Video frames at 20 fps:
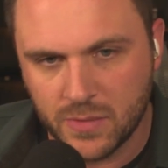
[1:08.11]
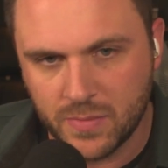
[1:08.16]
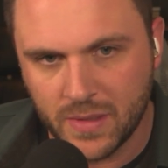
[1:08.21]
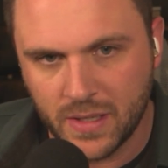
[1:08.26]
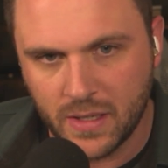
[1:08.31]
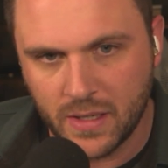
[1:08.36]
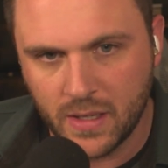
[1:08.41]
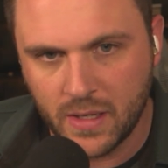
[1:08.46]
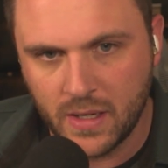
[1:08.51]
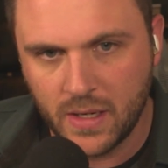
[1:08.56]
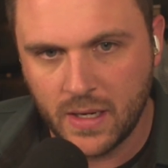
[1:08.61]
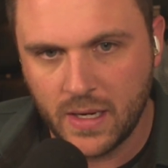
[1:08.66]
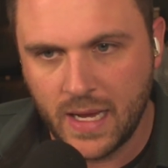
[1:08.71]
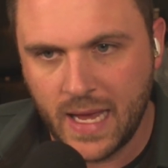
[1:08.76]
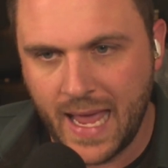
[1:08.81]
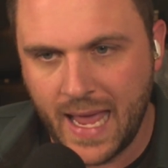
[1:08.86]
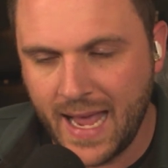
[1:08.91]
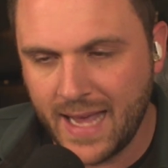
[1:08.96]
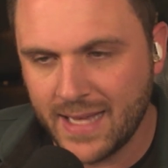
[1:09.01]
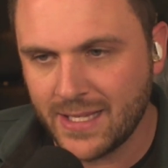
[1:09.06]
But
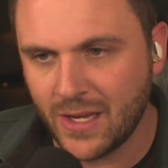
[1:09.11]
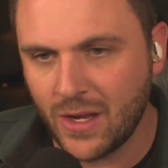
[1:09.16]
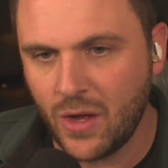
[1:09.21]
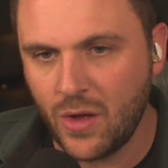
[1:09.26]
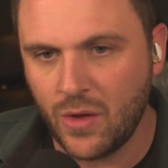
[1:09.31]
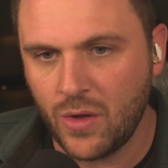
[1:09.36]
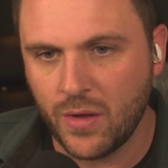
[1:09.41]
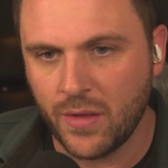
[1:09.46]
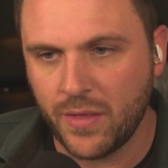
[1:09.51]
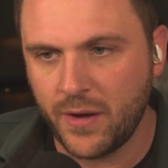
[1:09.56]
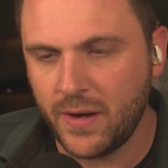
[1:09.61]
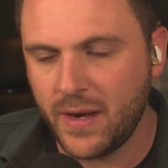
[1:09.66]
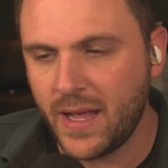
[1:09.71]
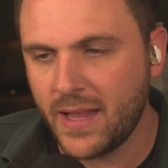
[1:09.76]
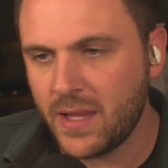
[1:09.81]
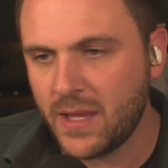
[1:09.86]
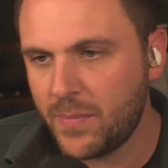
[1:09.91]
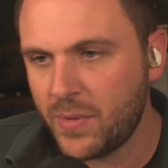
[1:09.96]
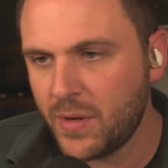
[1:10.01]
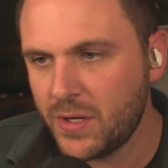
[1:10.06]
as a whole, they're not
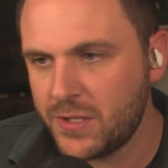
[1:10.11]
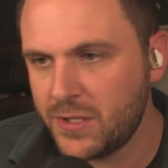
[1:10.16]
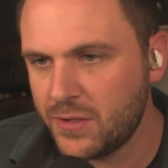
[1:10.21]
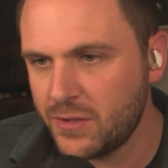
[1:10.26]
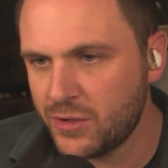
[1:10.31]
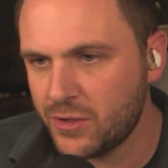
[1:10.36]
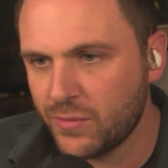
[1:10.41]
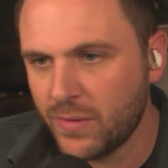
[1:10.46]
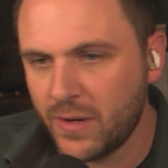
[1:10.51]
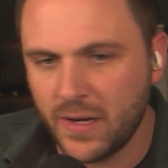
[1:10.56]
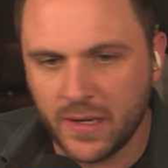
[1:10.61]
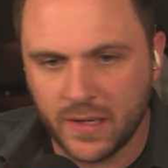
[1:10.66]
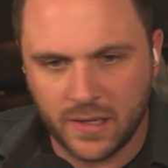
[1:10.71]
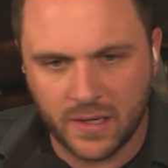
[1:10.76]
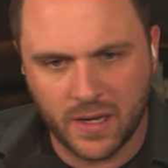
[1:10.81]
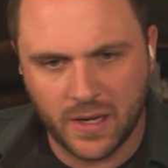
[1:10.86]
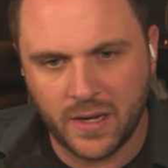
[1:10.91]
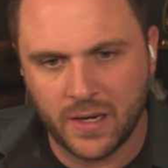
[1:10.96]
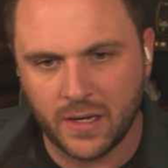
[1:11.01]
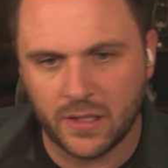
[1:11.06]
the person who's running and
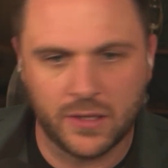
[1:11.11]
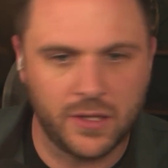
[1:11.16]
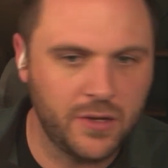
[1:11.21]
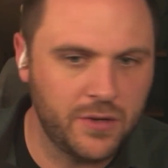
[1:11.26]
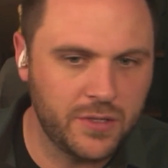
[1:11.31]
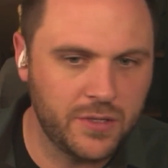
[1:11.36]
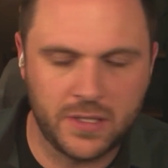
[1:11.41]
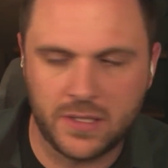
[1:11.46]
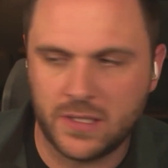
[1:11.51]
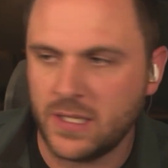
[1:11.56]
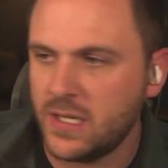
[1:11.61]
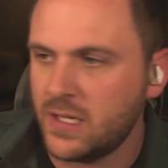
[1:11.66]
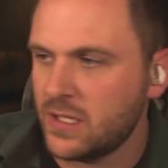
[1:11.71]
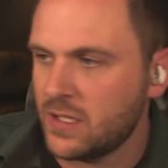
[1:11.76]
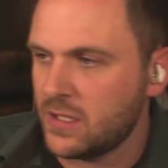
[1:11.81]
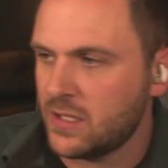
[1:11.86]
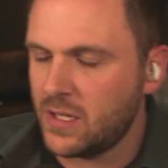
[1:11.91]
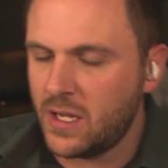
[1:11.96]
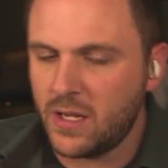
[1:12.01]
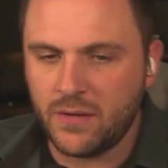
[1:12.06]
gunning, closing
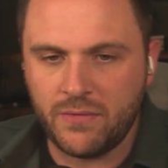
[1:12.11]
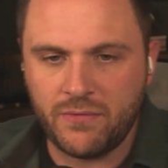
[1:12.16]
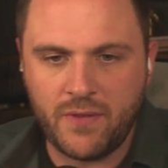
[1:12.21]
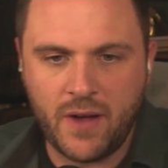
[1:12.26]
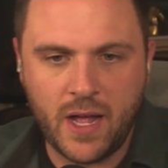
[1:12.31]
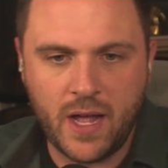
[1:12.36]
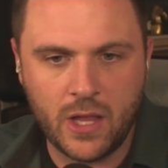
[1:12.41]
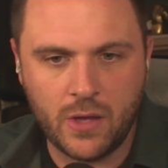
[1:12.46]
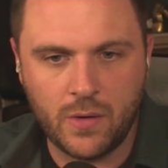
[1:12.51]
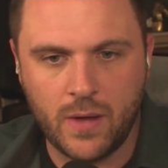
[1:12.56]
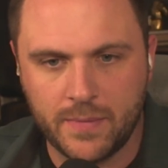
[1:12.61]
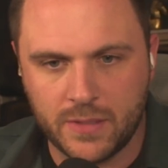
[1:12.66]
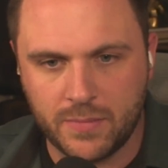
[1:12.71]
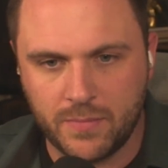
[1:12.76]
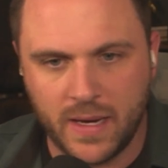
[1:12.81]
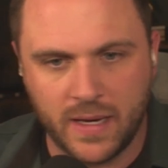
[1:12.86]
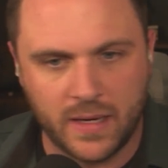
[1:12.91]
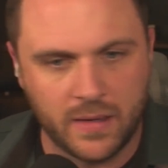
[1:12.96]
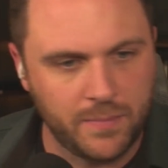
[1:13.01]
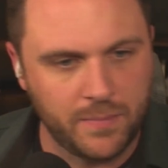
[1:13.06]
deals, on
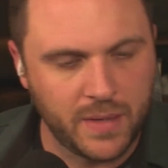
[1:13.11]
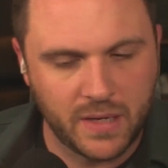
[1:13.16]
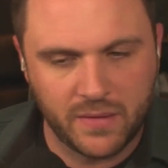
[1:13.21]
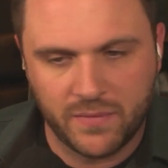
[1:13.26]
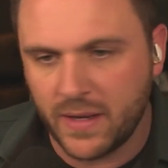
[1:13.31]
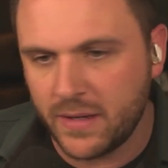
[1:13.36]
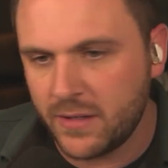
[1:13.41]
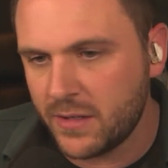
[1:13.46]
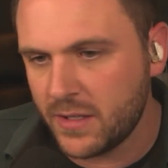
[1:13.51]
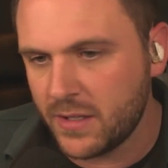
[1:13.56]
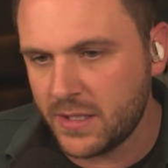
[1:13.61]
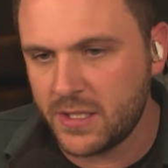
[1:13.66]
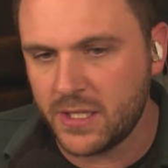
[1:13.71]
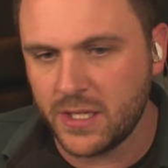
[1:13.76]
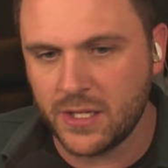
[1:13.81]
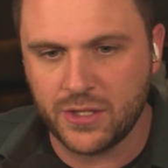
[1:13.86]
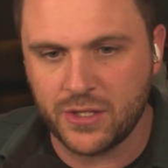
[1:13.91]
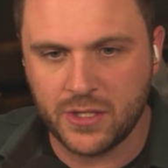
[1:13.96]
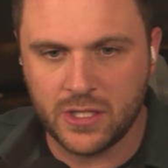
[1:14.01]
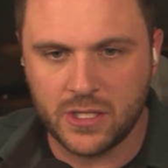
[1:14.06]
follow-ups, making big vendor
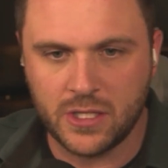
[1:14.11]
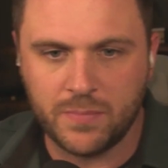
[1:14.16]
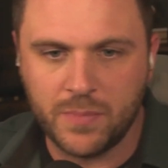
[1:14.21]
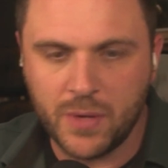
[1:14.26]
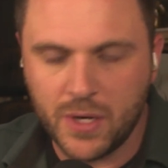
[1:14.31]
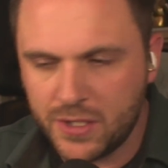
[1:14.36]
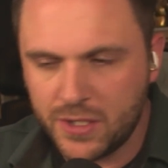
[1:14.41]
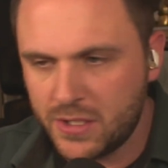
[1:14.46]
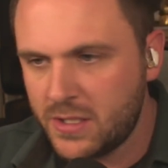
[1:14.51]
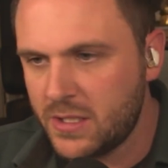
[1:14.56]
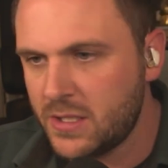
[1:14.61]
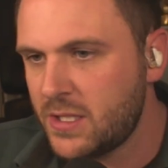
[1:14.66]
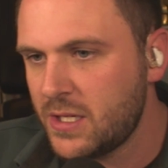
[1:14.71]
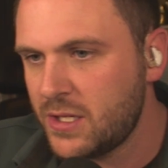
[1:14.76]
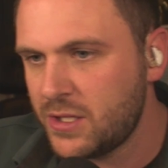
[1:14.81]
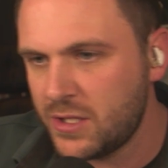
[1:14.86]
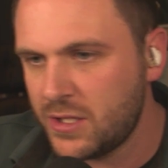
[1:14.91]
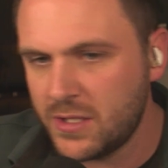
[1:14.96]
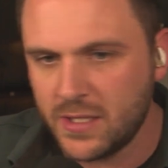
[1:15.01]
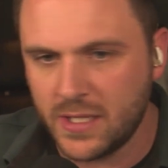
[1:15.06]
decisions and purchase
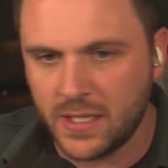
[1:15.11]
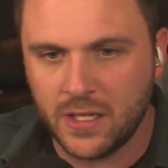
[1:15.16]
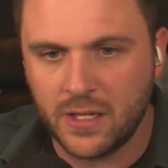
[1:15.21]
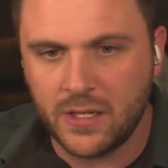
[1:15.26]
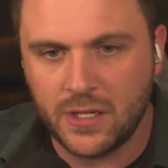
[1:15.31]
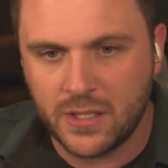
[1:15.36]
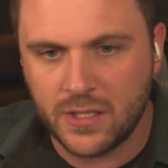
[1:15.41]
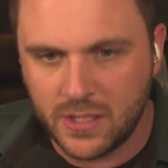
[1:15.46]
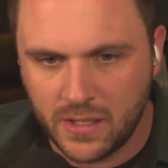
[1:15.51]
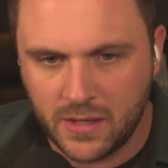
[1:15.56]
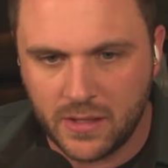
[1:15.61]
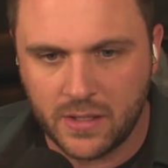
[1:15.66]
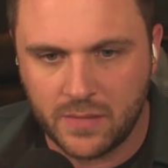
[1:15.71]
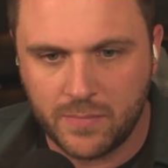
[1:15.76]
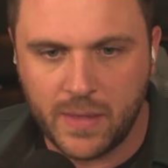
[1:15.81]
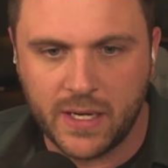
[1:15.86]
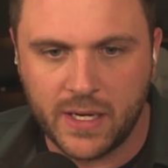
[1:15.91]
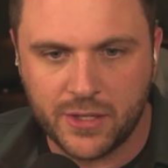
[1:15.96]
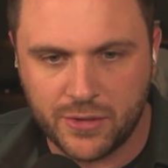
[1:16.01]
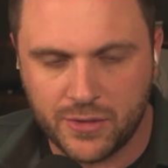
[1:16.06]
decisions. Like, they're just sitting there
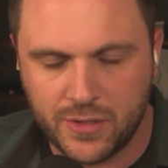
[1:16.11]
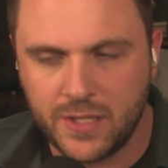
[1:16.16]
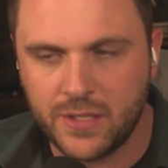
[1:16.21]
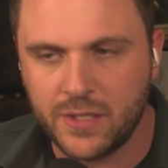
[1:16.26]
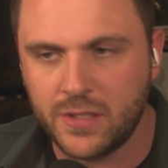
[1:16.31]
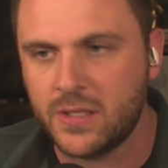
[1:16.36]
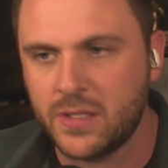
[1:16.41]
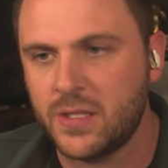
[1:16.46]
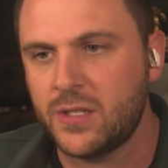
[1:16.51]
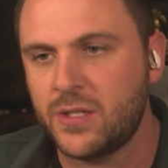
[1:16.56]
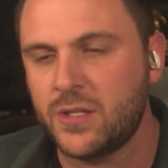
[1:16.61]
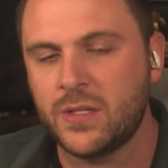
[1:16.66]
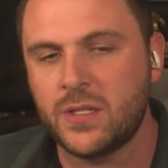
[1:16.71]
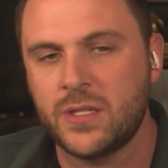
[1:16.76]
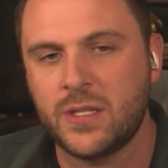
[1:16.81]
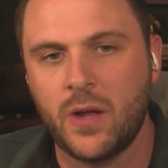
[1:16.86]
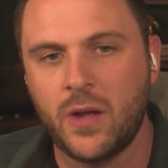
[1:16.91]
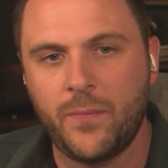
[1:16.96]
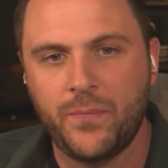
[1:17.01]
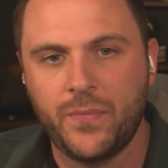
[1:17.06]
making strategic decisions.
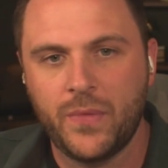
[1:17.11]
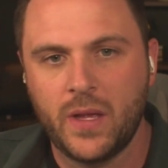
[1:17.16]
So